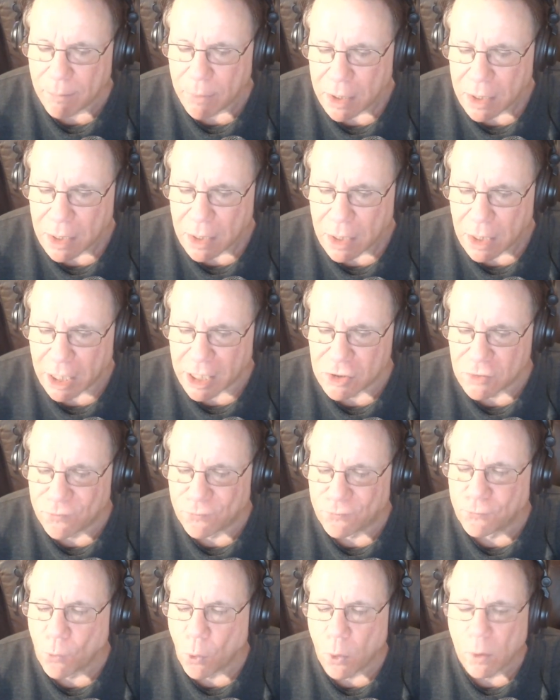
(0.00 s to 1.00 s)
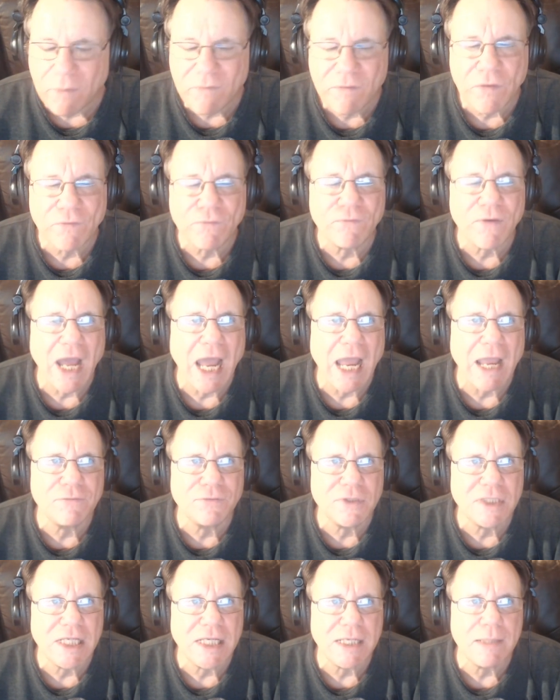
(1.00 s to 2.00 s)
as 4 of the 5
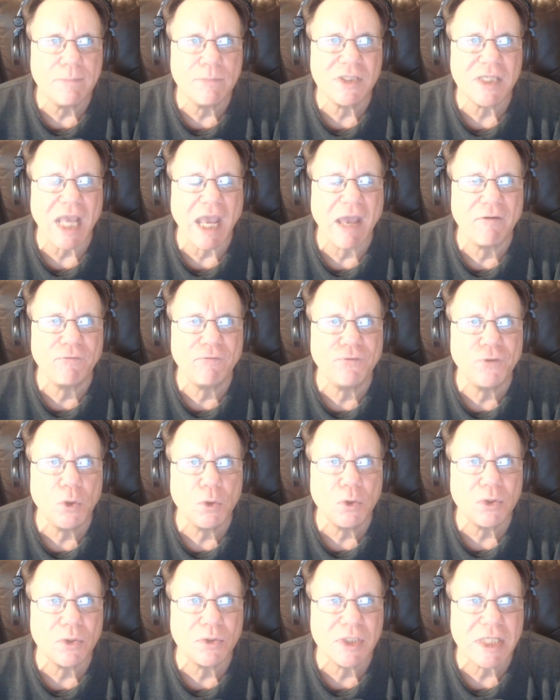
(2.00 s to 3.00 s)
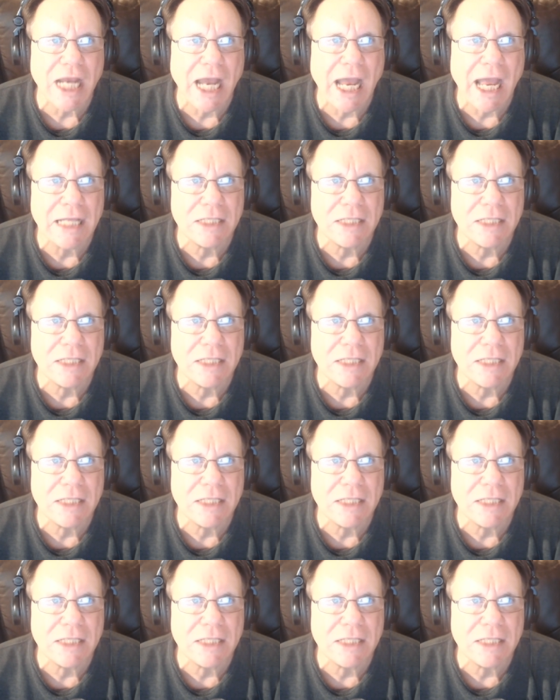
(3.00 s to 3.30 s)
teams have futures odds